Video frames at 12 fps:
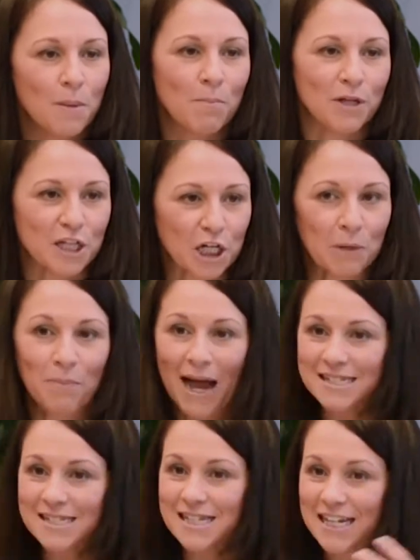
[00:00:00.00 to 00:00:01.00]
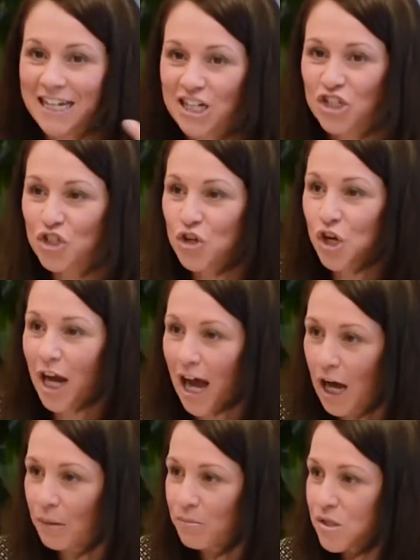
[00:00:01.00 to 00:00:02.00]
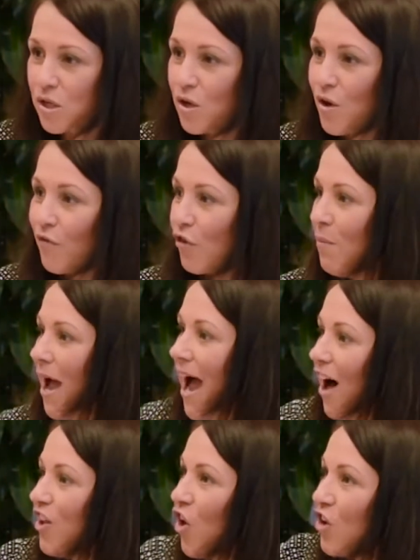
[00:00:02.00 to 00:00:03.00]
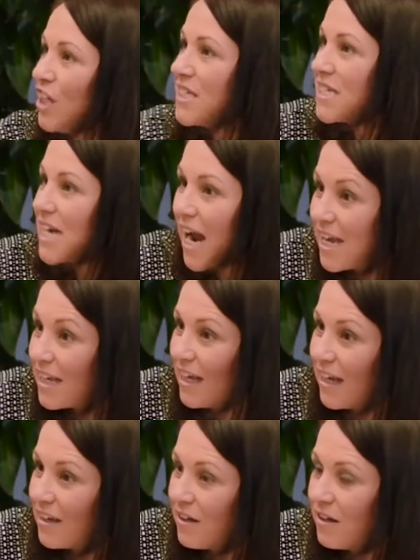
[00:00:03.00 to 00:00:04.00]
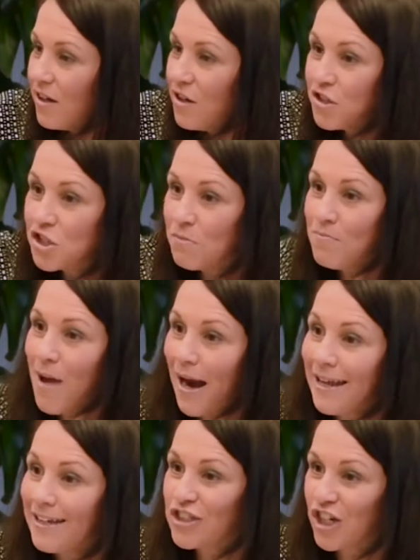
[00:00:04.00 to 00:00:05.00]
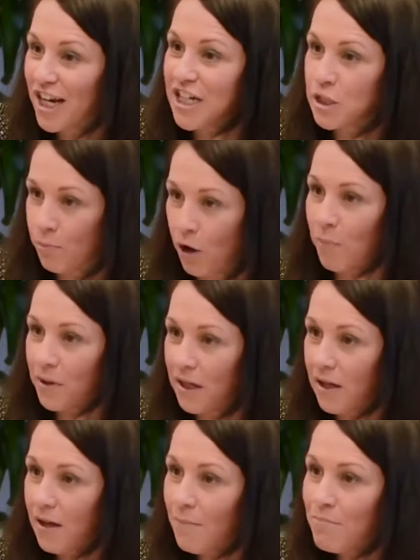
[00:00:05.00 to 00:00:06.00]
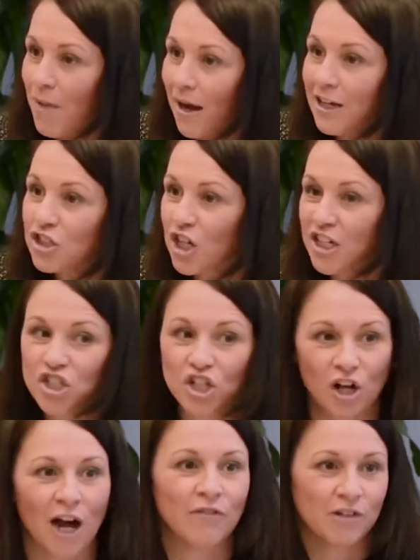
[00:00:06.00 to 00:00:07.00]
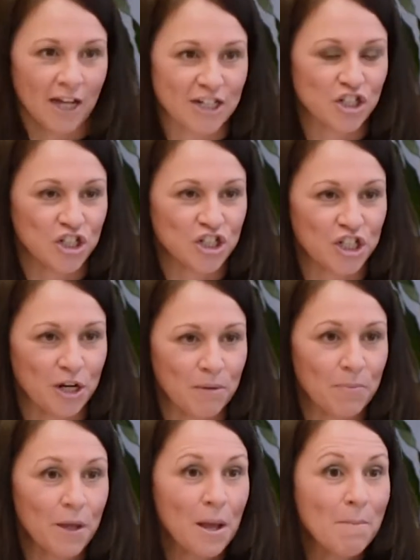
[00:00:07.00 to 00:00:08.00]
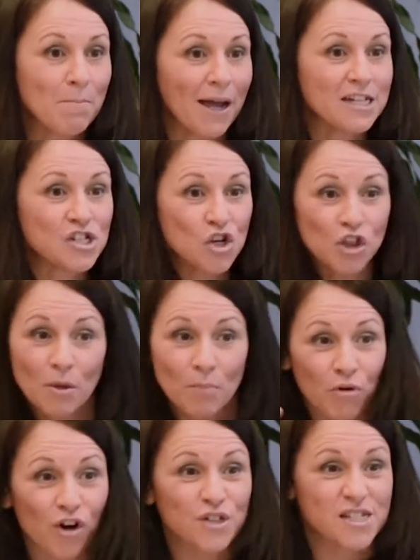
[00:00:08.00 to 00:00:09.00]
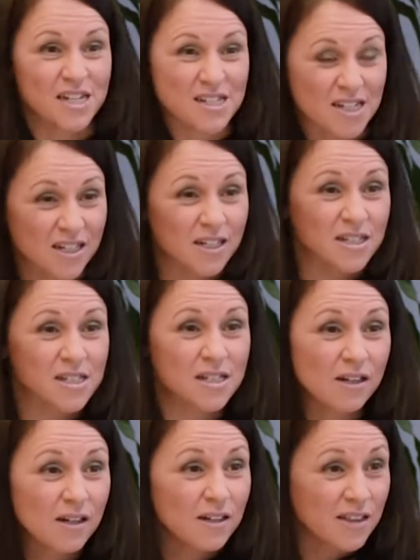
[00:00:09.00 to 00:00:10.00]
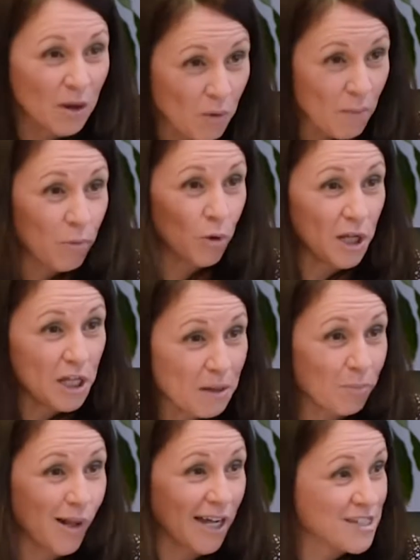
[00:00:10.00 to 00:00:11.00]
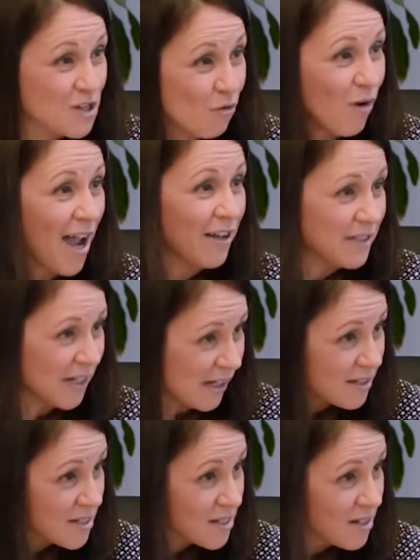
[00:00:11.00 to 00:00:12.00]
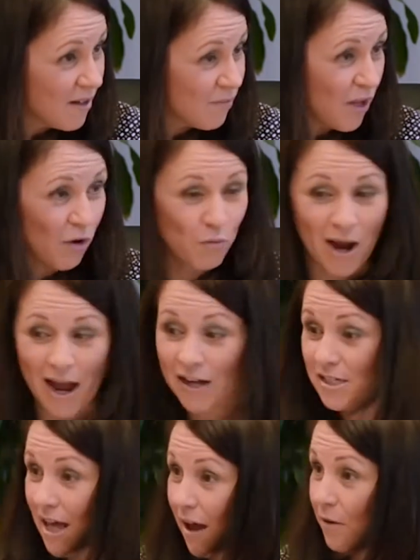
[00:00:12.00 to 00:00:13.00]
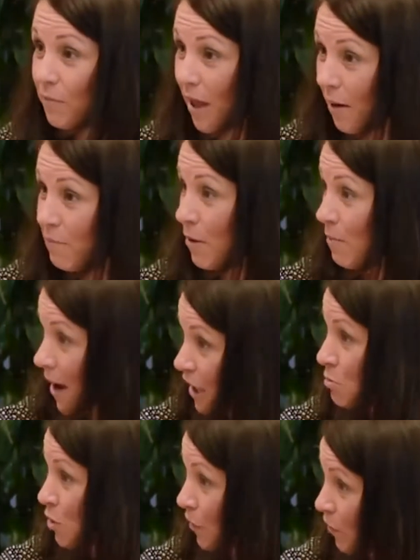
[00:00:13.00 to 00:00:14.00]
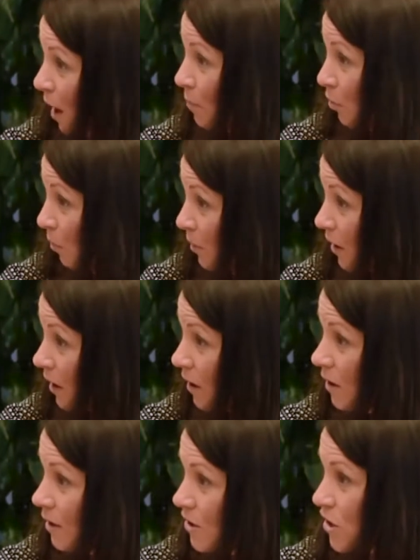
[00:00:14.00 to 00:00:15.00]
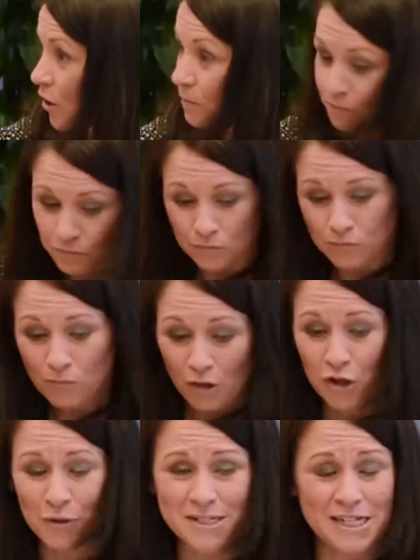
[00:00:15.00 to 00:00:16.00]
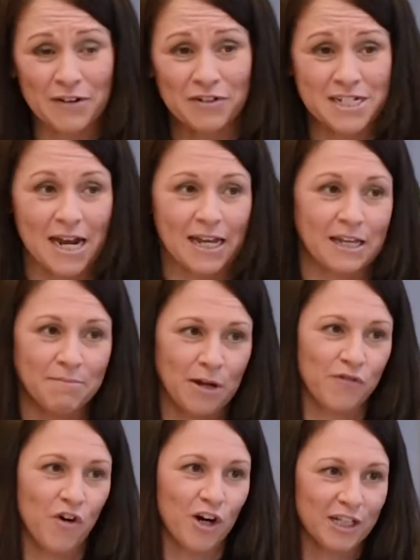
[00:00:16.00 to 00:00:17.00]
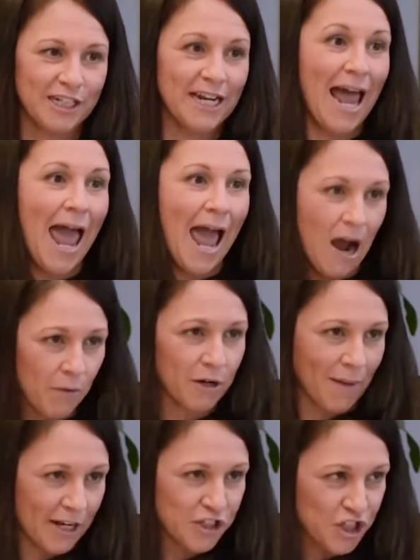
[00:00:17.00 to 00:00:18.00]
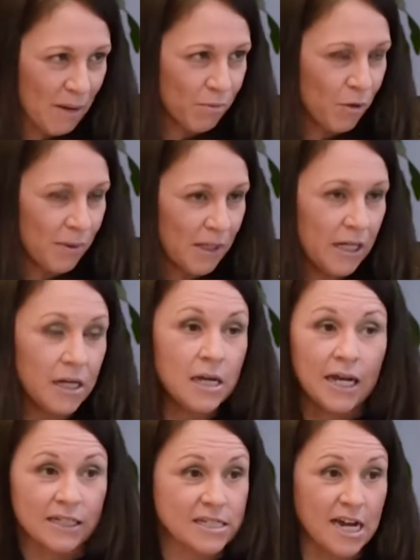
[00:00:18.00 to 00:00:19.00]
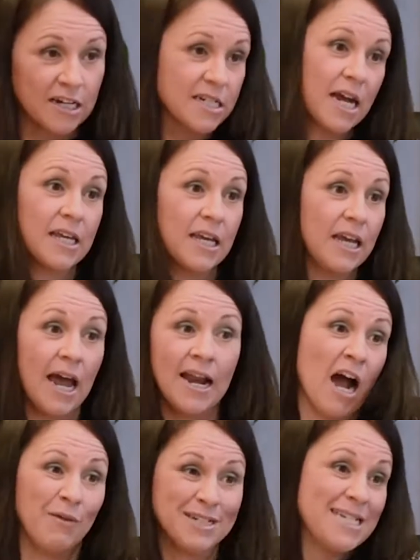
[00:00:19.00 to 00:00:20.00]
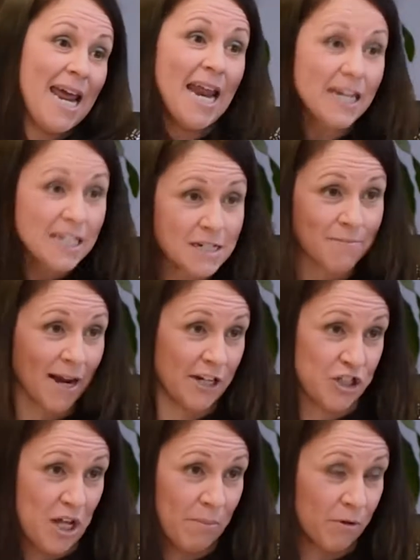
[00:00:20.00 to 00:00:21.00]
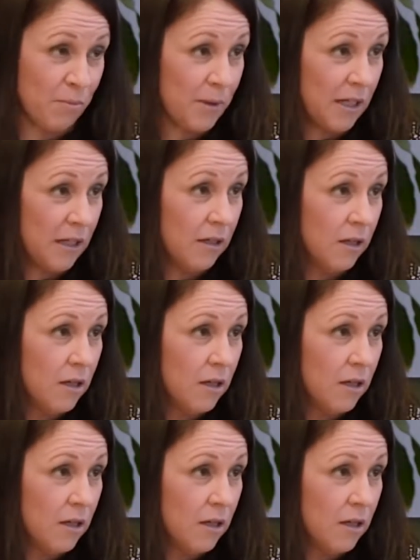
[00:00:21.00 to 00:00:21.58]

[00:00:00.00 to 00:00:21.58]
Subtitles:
But the capacity issue comes from how long it's taking to manage each property, manage each client relationship based on the processes that we're putting in place around us, around the management of that property. So, you know, instead of it taking metaphorically an hour to manage that property, it's now taking an hour 10 to manage that property.